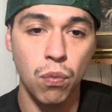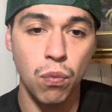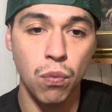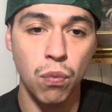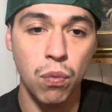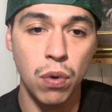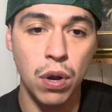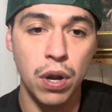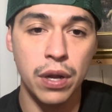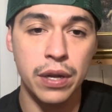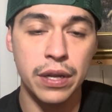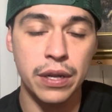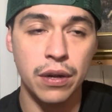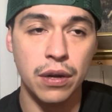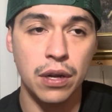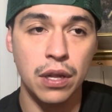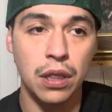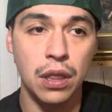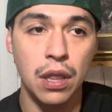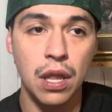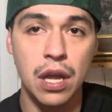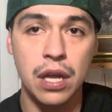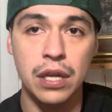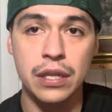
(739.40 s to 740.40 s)
what
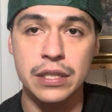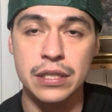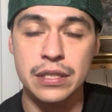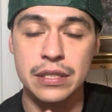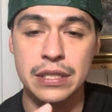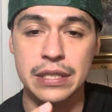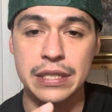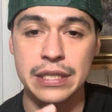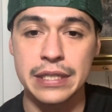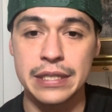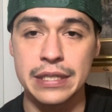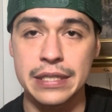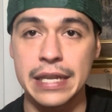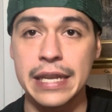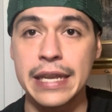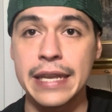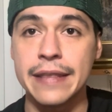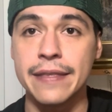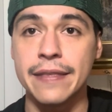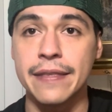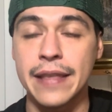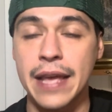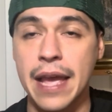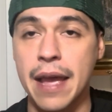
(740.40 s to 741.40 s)
clause is
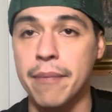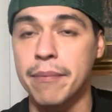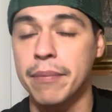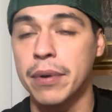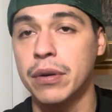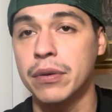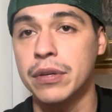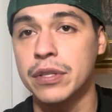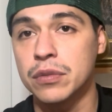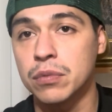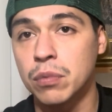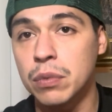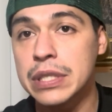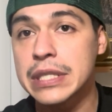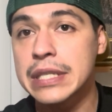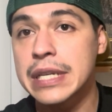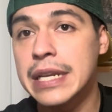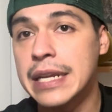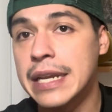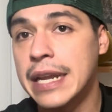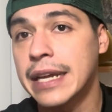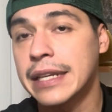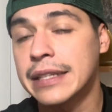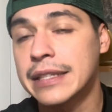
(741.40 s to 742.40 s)
in that bonus, what's
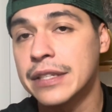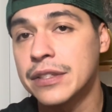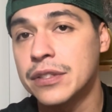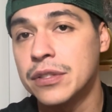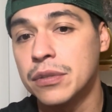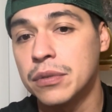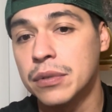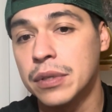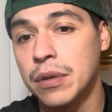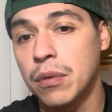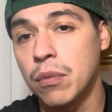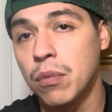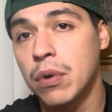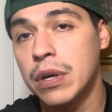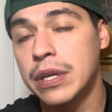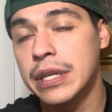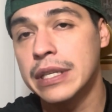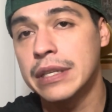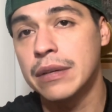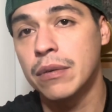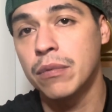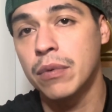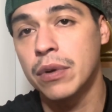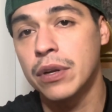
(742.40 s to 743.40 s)
connected to it, what
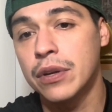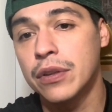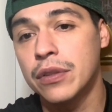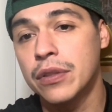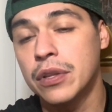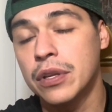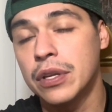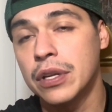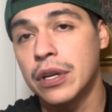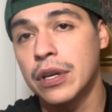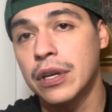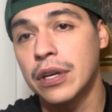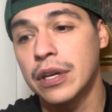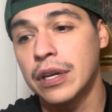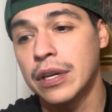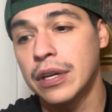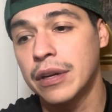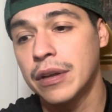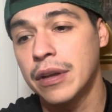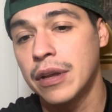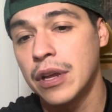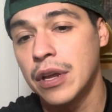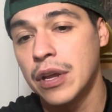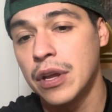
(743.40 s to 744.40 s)

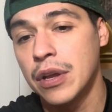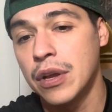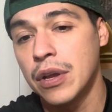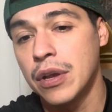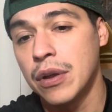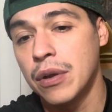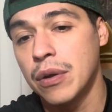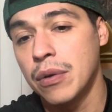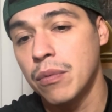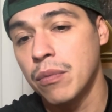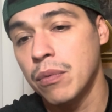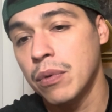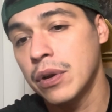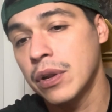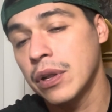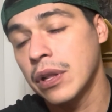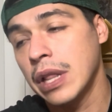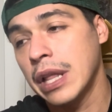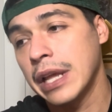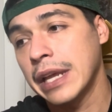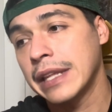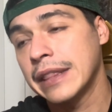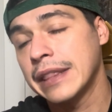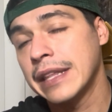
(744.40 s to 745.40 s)
are
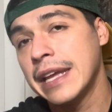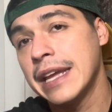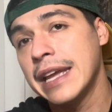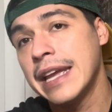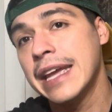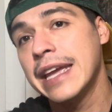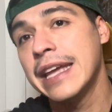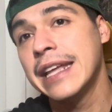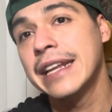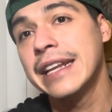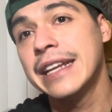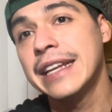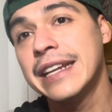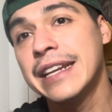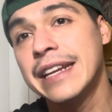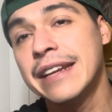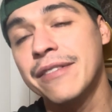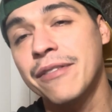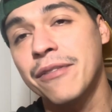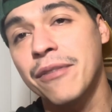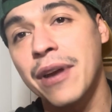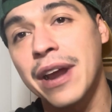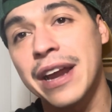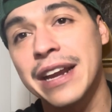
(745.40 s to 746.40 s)
like the
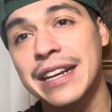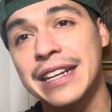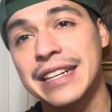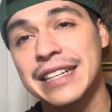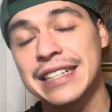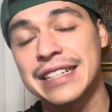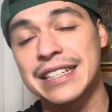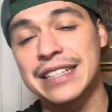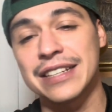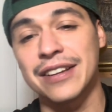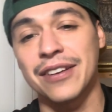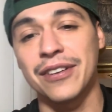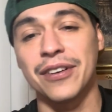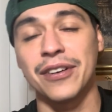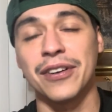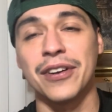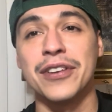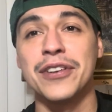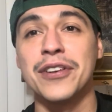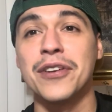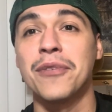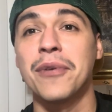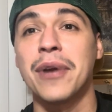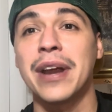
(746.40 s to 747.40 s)
hidden writing or
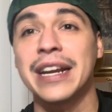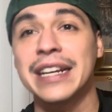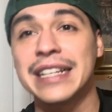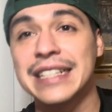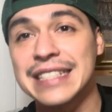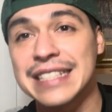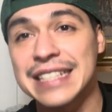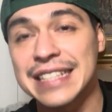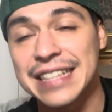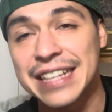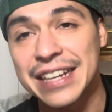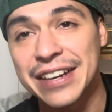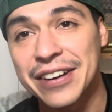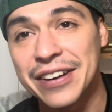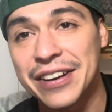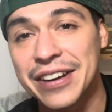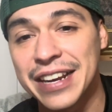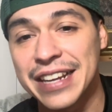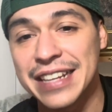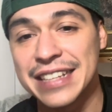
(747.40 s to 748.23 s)
underwritings in there,